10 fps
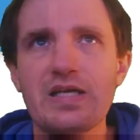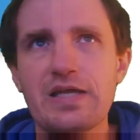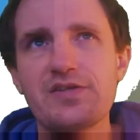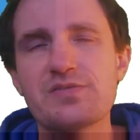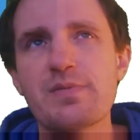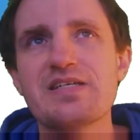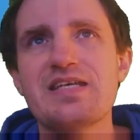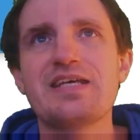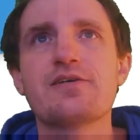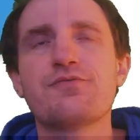And this might
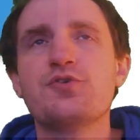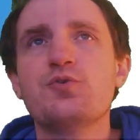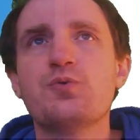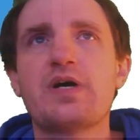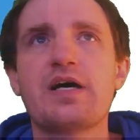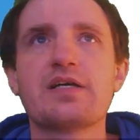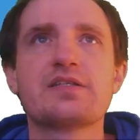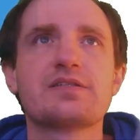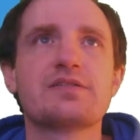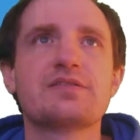take a few uh,
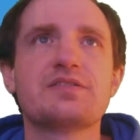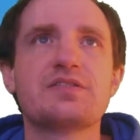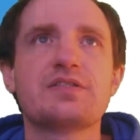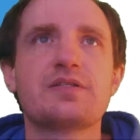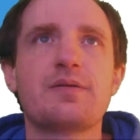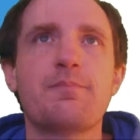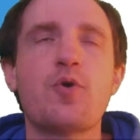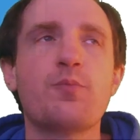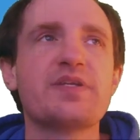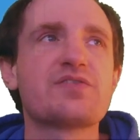
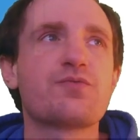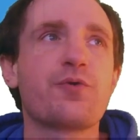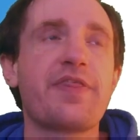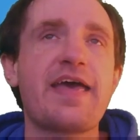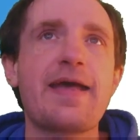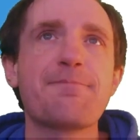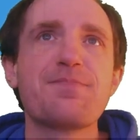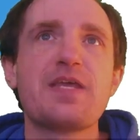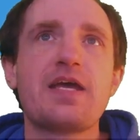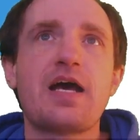moments for that.
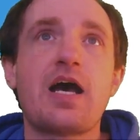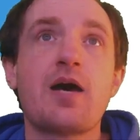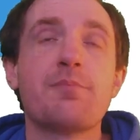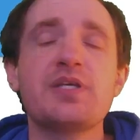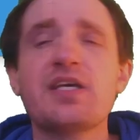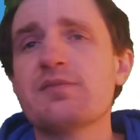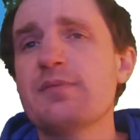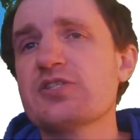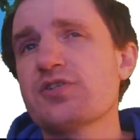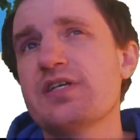But yeah,
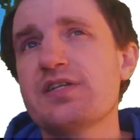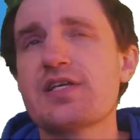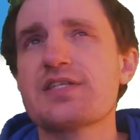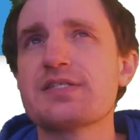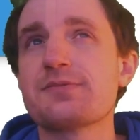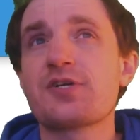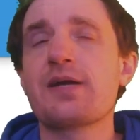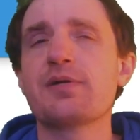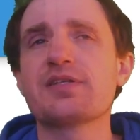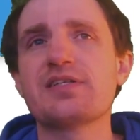make sure to hit that
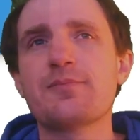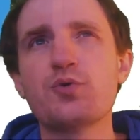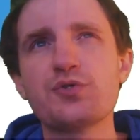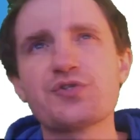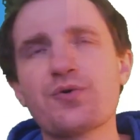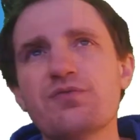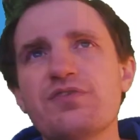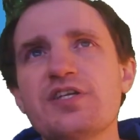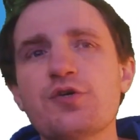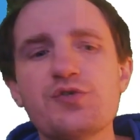subscribe button. I'm always throwing
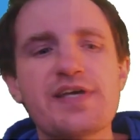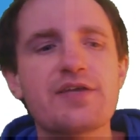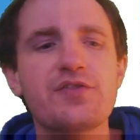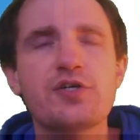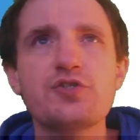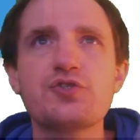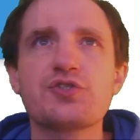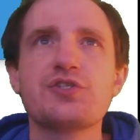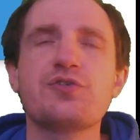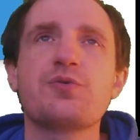videos out there,
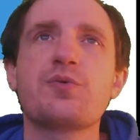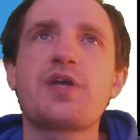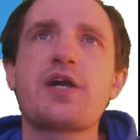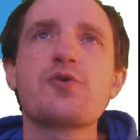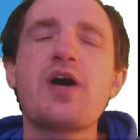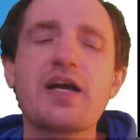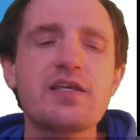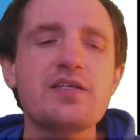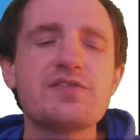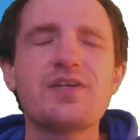usually doing with auto
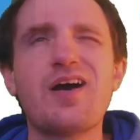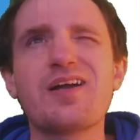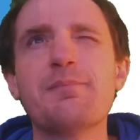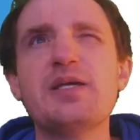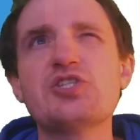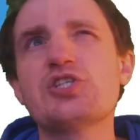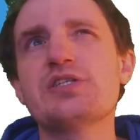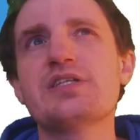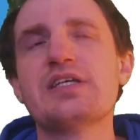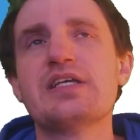hotkeys and automation.